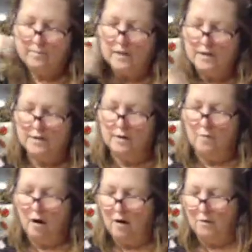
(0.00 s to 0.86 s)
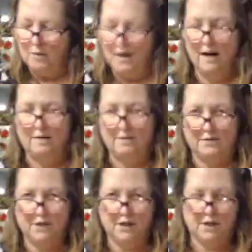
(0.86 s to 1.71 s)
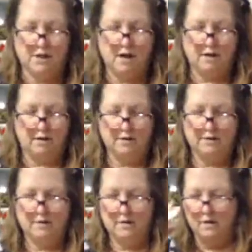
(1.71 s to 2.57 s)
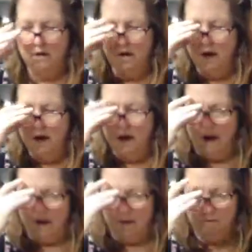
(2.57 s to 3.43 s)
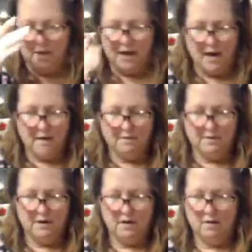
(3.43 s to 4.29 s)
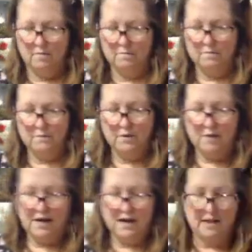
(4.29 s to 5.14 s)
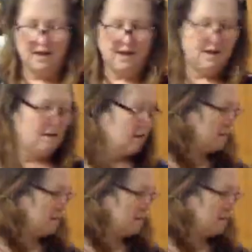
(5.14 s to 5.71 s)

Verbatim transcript: so tomorrow we'll have chicken tacos. And we have, um, for making that,